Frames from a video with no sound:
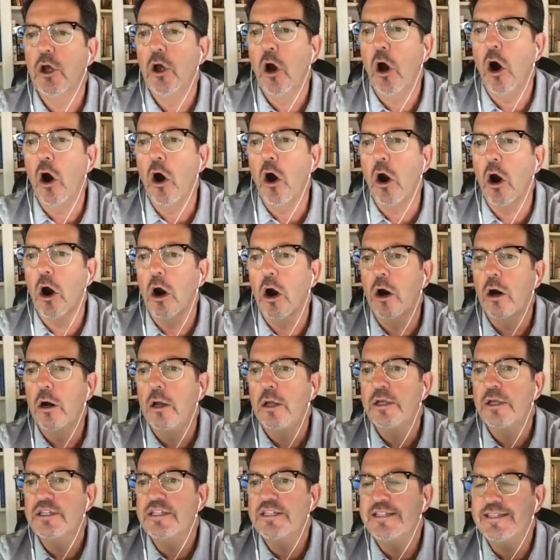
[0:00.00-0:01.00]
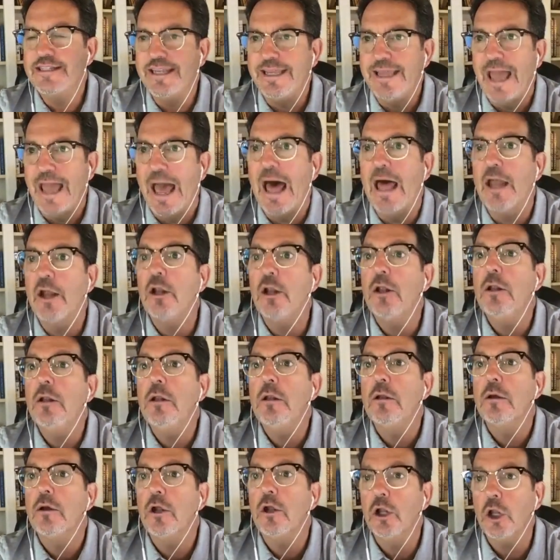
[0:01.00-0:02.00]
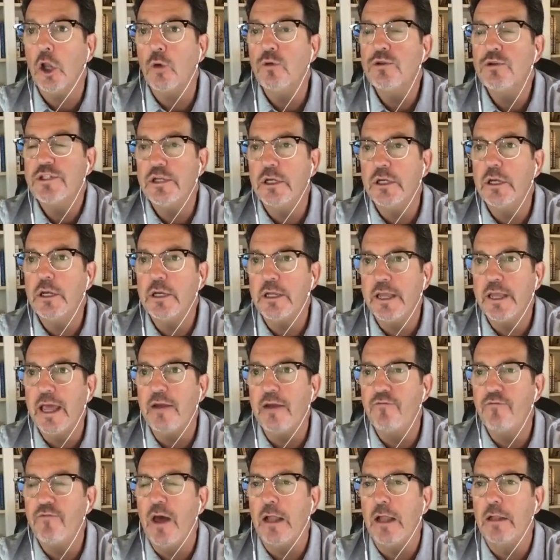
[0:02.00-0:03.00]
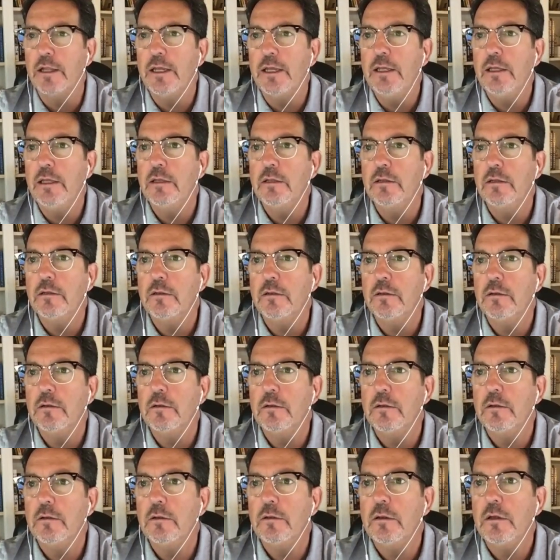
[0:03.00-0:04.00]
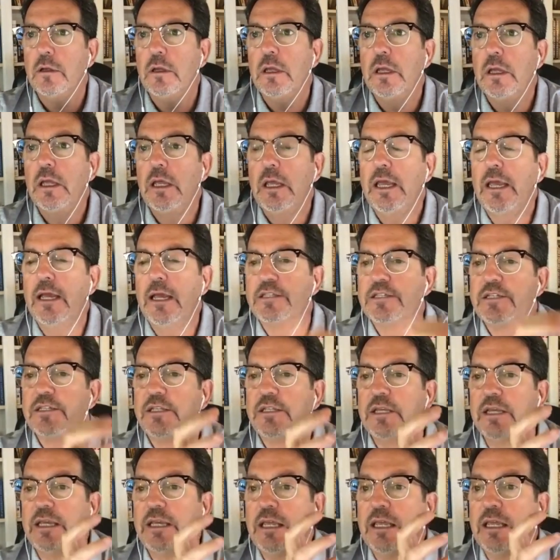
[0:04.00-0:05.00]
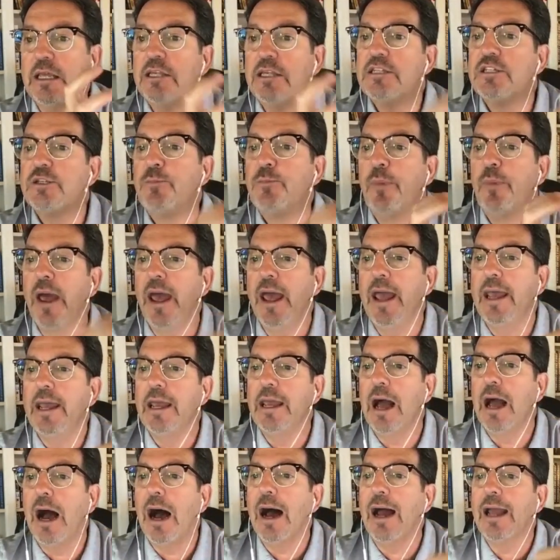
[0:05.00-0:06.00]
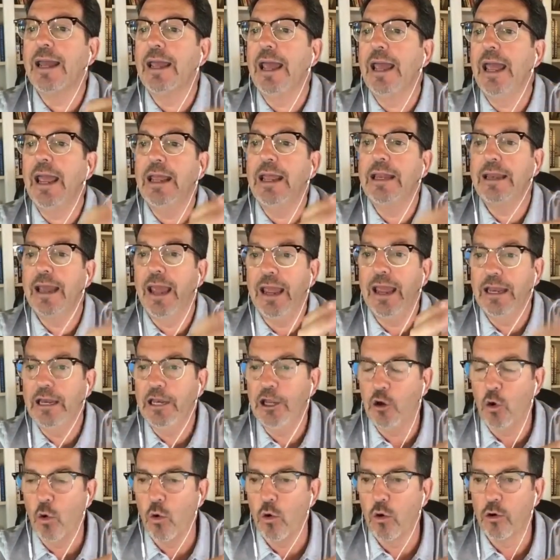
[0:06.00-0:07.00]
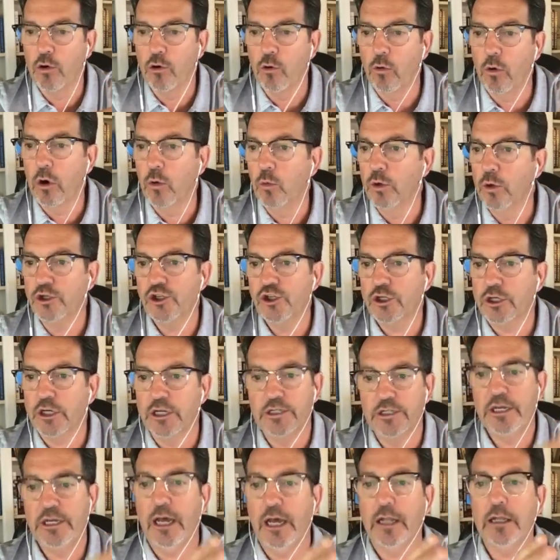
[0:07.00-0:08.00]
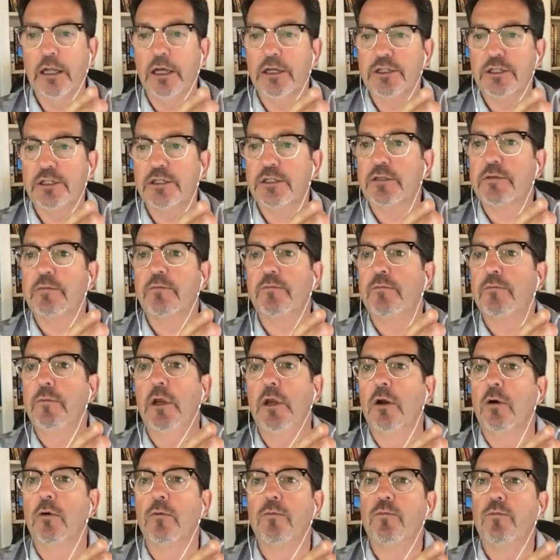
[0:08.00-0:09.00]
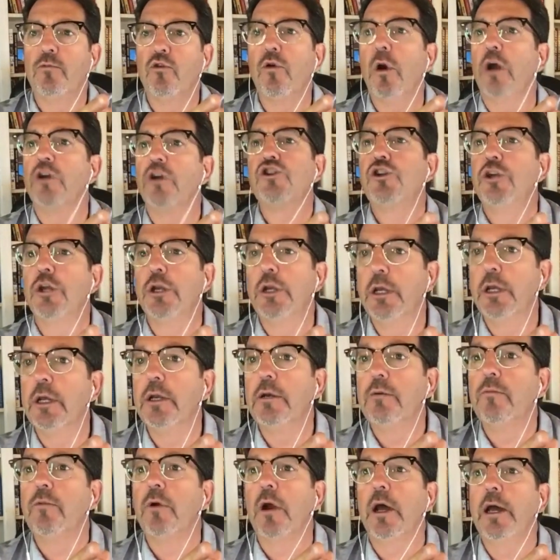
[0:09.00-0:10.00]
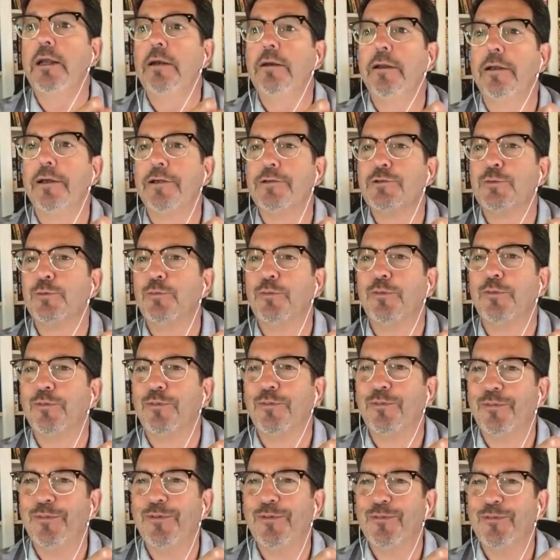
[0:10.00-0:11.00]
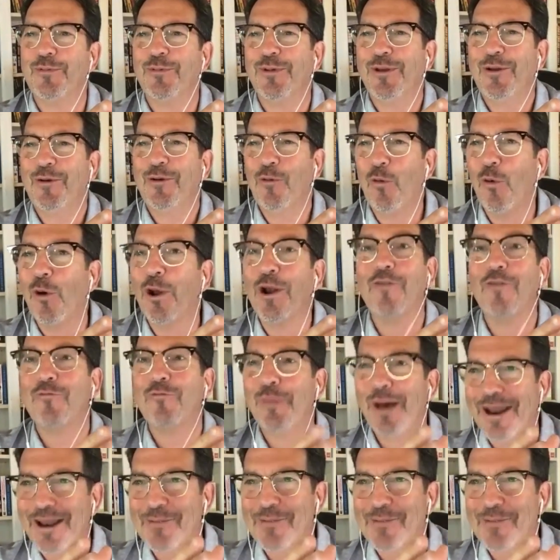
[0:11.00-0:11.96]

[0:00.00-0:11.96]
are Seattle, close in Kent Valley. It's the East Bay I-880 corridor, which Catellus, crushed it in, right? As one of many